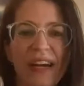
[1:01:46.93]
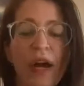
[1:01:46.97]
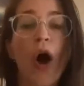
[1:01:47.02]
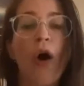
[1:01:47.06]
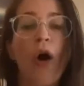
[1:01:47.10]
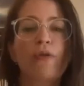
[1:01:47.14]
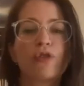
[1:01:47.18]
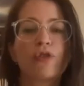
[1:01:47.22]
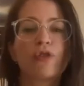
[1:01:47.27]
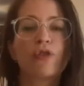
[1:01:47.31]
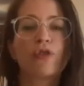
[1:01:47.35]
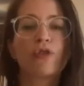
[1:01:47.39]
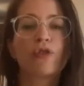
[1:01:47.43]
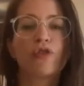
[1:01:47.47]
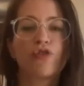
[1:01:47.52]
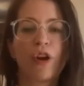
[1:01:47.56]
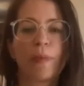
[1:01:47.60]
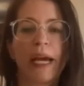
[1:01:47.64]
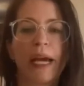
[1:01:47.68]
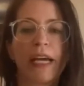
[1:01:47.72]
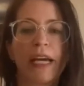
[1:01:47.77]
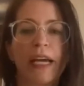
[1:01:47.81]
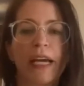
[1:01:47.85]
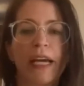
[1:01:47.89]
Oh,
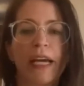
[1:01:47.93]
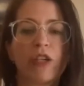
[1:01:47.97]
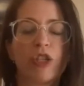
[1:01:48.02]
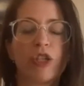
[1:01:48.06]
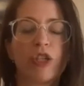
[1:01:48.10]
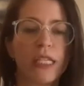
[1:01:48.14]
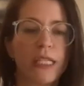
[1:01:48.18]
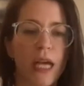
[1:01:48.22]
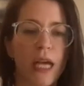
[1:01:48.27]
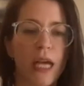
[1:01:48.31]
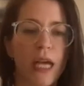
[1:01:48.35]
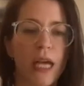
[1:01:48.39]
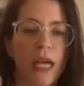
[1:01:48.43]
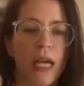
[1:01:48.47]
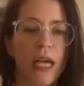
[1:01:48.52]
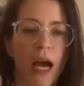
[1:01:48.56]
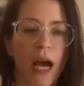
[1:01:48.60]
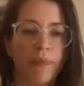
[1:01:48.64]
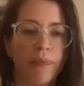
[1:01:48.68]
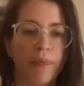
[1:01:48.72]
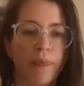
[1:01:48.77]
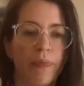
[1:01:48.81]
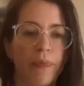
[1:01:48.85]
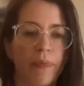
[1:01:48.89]
stroke patients.
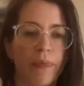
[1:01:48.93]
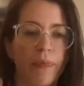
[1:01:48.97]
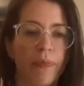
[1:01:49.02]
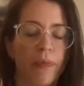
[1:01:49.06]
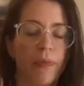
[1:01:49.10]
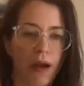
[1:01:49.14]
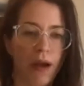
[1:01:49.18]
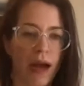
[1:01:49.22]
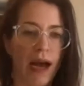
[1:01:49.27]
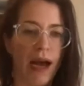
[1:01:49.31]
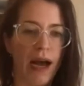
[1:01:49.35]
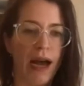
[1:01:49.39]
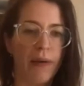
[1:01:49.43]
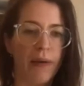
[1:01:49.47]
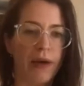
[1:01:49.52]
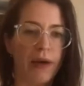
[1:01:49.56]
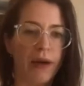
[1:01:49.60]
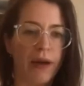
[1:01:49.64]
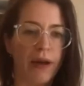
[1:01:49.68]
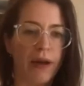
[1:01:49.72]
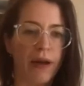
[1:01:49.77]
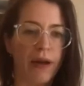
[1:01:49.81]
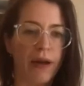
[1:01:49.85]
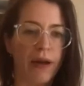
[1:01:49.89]

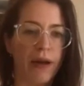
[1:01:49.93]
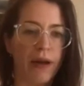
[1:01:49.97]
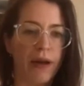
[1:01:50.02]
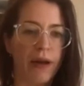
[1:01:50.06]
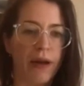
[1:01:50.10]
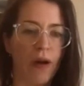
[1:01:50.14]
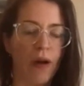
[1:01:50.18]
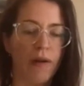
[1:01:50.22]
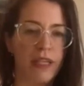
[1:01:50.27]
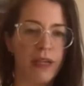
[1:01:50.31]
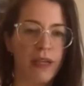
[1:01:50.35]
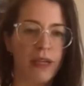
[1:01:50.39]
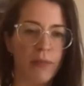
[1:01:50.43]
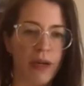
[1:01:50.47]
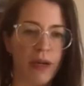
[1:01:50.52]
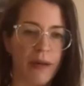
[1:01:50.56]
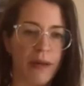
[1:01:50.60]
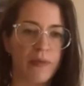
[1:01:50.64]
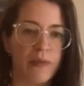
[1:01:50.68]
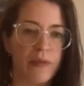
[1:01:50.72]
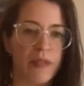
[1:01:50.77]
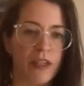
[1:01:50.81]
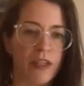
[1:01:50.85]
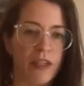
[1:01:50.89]
I would often,
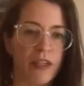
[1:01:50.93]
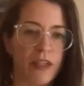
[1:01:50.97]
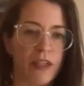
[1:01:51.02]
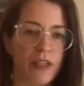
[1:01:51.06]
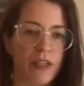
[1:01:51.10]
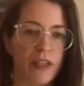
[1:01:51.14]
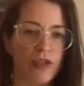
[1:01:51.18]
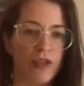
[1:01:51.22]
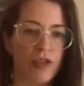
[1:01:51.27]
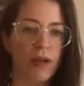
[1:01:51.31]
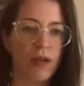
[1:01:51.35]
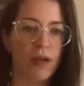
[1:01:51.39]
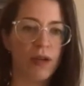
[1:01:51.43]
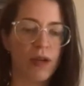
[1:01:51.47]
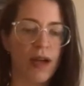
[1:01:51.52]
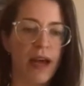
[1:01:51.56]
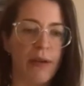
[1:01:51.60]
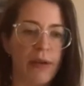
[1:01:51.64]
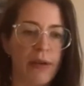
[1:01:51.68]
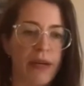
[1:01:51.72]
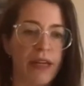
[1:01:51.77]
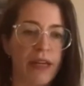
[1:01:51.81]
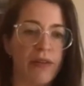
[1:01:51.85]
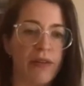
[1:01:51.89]
when I'm teaching,
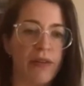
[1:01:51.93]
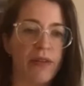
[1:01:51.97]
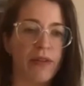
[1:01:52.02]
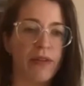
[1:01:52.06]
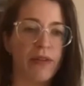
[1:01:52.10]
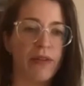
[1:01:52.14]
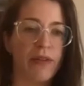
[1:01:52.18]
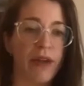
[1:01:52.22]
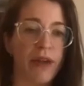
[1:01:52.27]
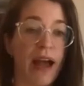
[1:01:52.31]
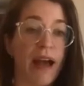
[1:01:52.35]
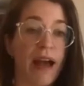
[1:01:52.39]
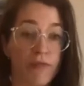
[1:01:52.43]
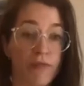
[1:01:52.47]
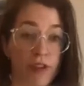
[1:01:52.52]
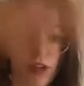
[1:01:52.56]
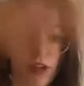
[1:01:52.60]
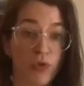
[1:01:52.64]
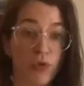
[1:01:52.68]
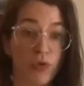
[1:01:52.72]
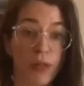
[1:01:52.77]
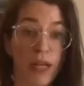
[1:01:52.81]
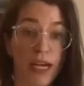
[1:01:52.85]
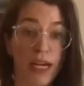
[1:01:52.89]
I would either have them
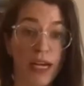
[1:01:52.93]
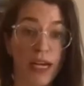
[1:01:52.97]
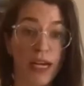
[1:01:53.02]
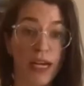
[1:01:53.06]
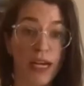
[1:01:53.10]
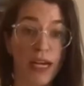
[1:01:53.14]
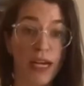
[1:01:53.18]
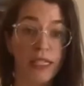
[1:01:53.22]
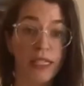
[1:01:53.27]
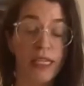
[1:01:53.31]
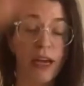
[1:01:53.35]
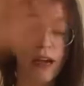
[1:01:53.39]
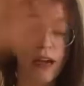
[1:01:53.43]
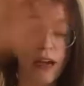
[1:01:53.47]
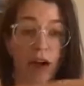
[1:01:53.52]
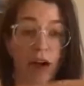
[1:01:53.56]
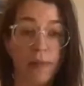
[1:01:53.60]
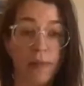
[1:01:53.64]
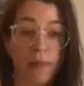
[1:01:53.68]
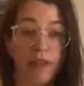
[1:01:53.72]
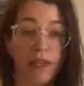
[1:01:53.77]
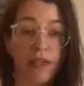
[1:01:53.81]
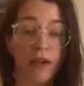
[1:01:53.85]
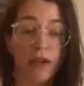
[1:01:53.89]
visualize the other arm
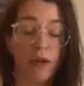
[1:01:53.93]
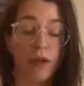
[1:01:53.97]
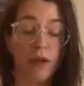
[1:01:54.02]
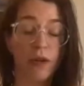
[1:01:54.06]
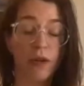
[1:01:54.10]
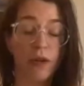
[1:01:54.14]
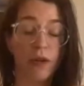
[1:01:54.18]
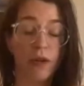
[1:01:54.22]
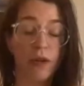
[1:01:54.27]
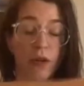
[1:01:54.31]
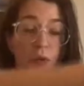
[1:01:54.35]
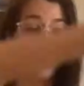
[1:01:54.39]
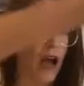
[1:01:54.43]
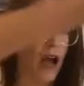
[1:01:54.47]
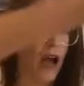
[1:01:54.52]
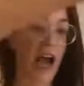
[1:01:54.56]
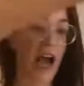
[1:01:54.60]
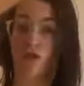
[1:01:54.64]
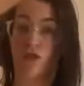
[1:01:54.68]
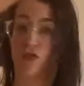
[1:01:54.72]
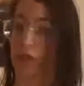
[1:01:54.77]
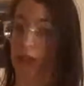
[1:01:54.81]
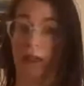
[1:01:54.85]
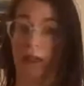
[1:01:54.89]
lifting,
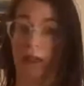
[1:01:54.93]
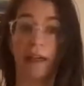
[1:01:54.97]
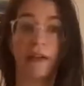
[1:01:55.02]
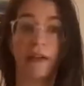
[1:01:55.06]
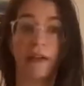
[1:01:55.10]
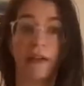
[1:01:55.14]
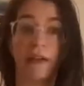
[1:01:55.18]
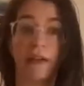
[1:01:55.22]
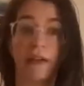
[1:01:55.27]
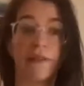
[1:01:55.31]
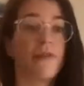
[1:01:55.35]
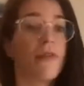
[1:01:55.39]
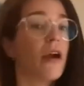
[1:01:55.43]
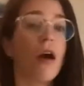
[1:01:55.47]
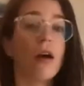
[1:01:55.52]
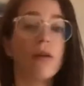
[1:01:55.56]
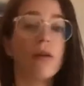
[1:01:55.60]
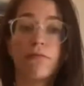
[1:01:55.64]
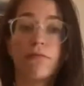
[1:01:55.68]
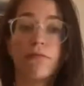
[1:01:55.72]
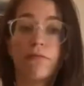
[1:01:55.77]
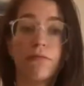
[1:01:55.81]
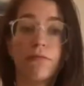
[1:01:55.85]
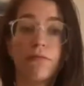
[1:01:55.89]
actually lift the
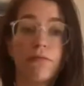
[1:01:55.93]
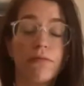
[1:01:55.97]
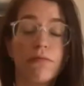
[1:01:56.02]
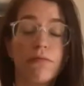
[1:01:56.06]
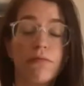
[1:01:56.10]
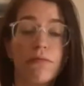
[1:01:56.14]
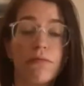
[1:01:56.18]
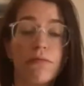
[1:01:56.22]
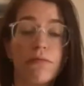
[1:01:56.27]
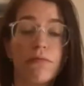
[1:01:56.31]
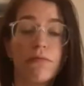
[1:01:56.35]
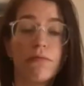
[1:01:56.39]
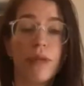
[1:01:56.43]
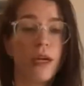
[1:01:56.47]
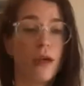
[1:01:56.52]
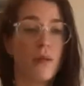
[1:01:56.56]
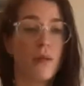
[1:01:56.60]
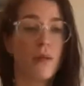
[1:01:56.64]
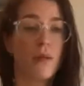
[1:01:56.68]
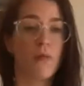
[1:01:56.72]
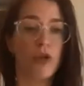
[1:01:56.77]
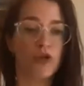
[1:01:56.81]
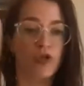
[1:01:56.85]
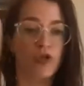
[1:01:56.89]
arm,
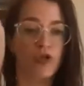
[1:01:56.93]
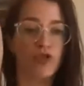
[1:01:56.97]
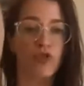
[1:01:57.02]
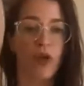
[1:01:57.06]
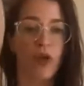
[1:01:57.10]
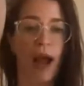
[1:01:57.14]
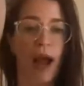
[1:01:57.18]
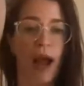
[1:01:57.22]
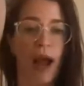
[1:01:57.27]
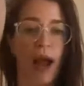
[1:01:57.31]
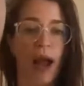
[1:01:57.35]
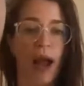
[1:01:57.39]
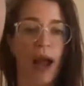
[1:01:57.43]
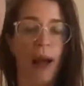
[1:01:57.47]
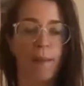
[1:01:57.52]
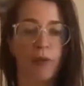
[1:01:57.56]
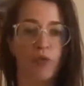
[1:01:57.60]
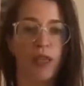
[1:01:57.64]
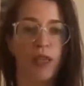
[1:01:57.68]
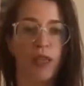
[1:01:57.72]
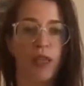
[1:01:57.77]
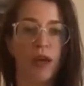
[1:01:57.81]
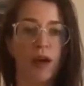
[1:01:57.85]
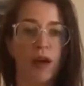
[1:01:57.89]
put a strap
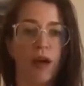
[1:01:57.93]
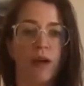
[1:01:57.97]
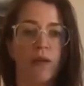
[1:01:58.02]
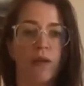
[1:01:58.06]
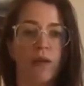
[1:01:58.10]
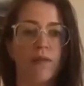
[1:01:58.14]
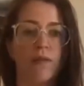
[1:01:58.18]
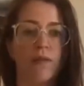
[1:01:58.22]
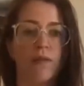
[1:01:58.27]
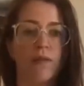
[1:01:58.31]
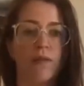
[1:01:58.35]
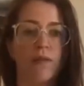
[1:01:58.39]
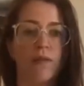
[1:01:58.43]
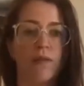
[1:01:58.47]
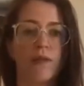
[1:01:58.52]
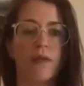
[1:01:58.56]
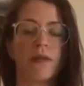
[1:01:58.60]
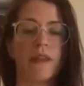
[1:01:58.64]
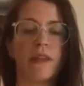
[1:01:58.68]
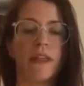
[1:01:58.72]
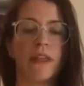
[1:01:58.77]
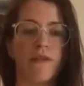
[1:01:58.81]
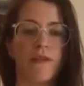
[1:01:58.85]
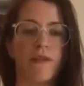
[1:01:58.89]
between the
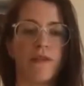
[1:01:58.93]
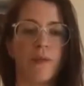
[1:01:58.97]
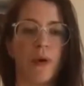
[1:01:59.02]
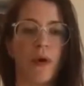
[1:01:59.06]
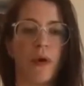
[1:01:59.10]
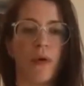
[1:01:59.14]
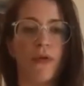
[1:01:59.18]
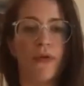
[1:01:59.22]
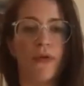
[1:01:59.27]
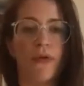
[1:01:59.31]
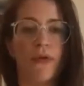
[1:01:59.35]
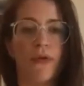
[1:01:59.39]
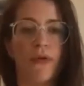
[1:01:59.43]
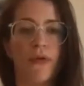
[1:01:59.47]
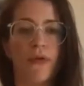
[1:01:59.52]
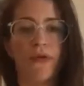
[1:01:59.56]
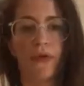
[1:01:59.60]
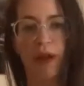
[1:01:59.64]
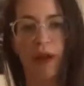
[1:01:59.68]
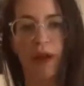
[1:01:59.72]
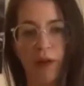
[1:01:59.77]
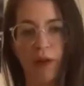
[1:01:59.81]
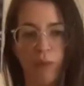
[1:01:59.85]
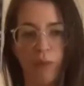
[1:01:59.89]
arms, lift both.
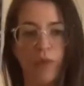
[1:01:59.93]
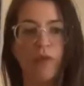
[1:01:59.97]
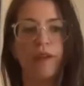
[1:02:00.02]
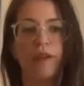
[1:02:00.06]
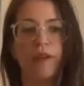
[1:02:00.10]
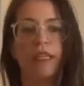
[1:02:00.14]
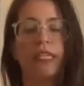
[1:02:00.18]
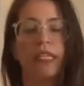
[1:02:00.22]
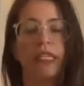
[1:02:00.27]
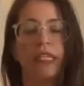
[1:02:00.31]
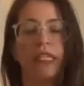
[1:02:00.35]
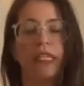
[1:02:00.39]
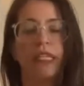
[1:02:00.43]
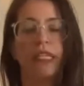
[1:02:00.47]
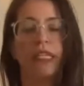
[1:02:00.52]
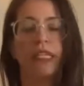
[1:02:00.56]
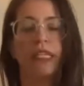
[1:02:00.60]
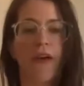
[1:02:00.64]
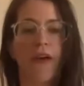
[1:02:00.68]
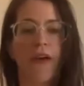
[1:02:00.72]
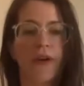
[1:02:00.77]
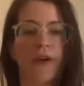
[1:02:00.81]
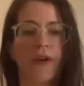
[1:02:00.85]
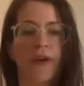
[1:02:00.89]
So now they're moving
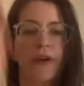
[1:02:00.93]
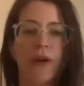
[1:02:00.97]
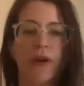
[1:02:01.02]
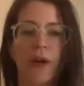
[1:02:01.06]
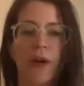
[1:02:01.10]
together.